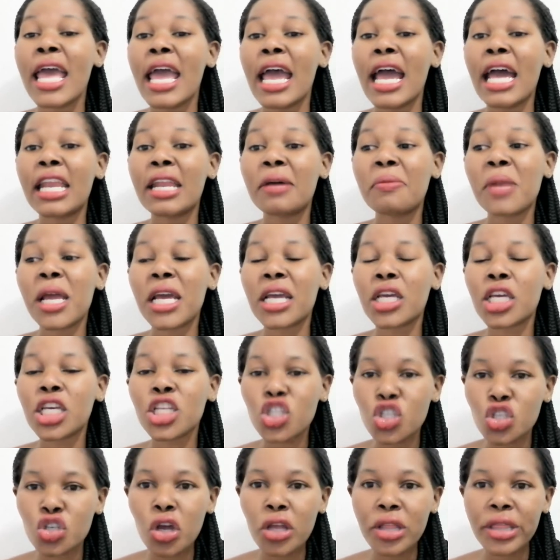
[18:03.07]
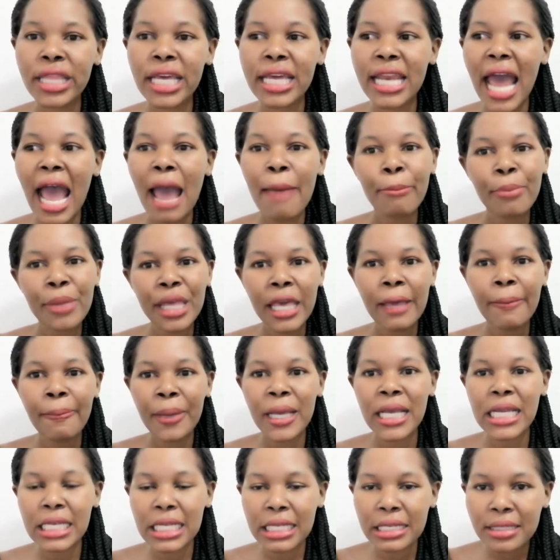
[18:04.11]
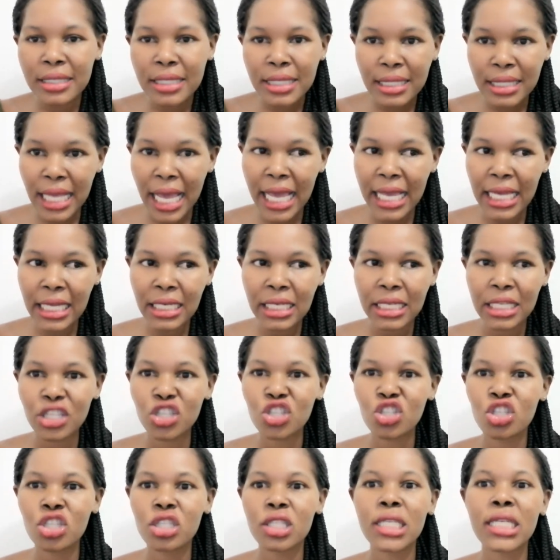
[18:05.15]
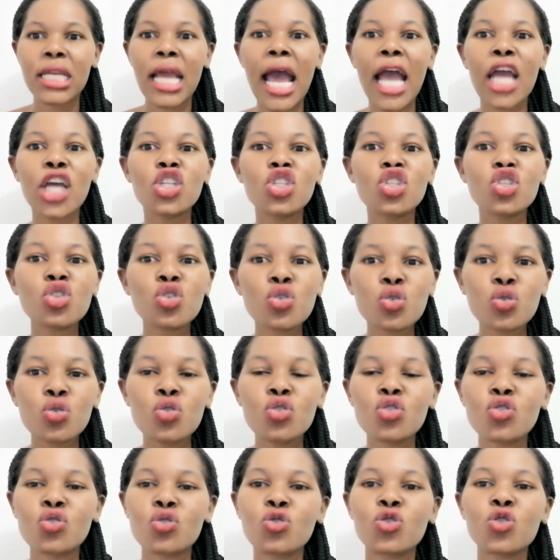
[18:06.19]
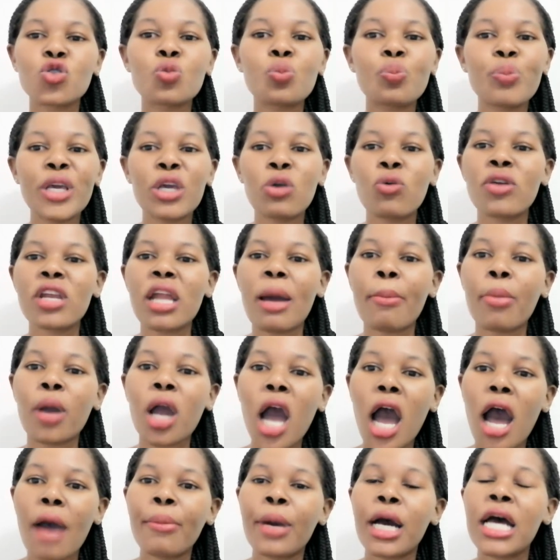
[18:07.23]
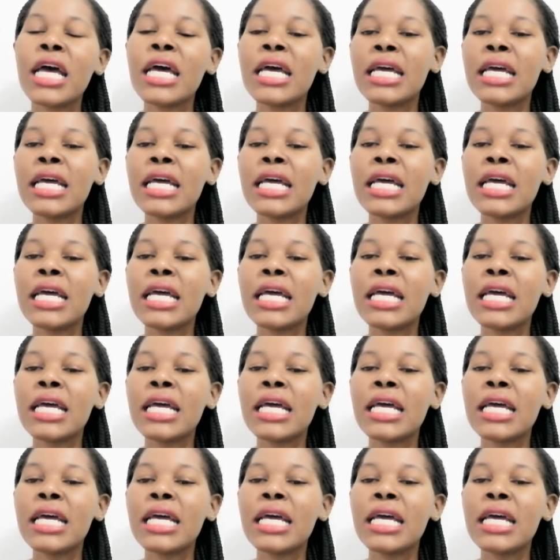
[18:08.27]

And I'm like, it's not that I'm keeping it inside, it's just that I choose to speak when I'm calmer.